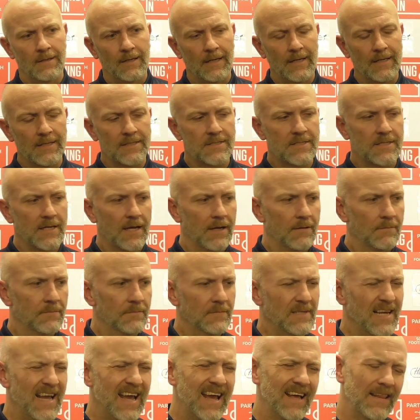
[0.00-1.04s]

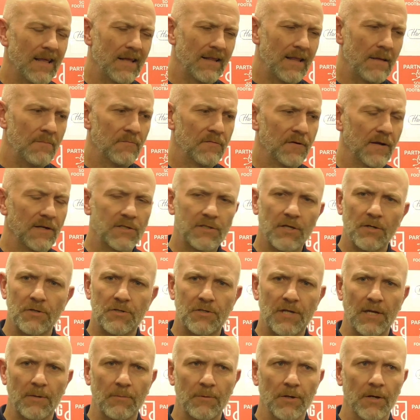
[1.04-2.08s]
them things do
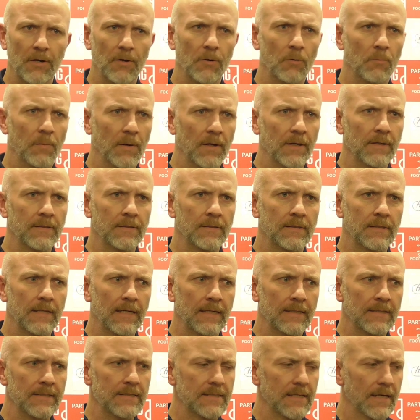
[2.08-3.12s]
stick with you a little bit.
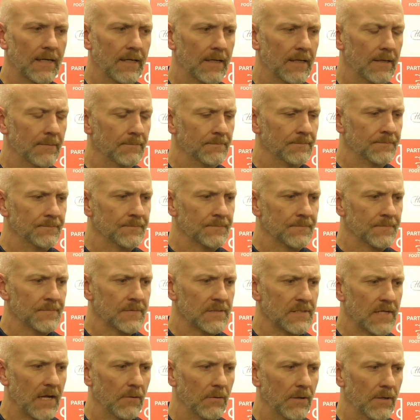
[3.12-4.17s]
And
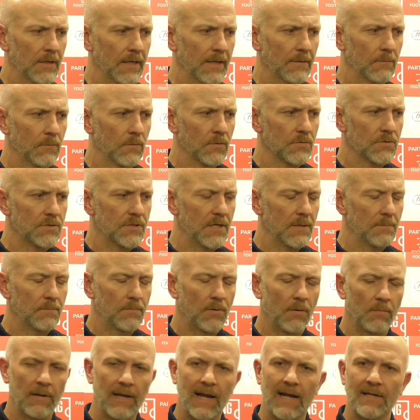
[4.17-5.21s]
it
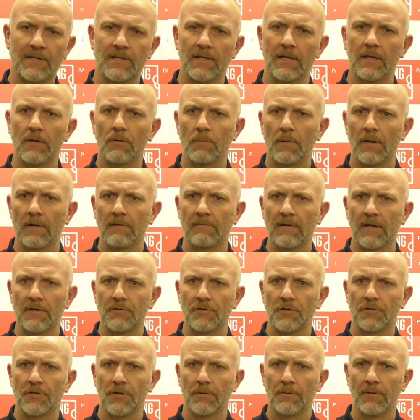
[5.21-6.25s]
probably adds a little bit of
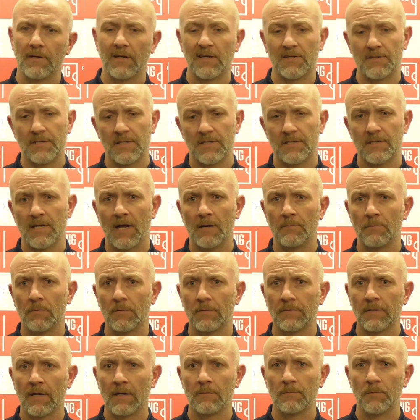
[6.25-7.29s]
extra to it. Listen, it's
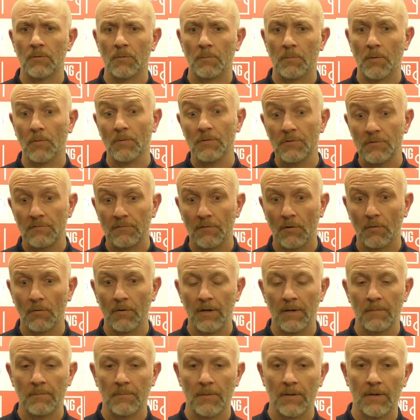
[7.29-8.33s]
no more points for
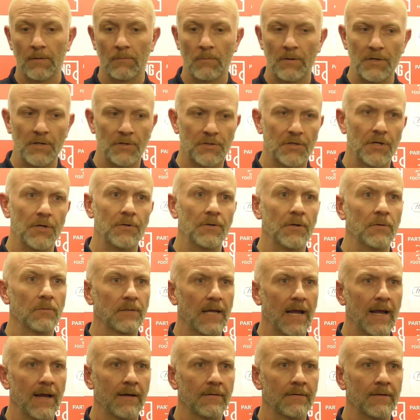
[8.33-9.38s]
it, but when you're 2-0
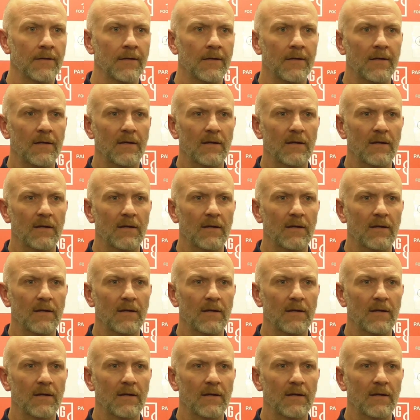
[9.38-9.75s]
down,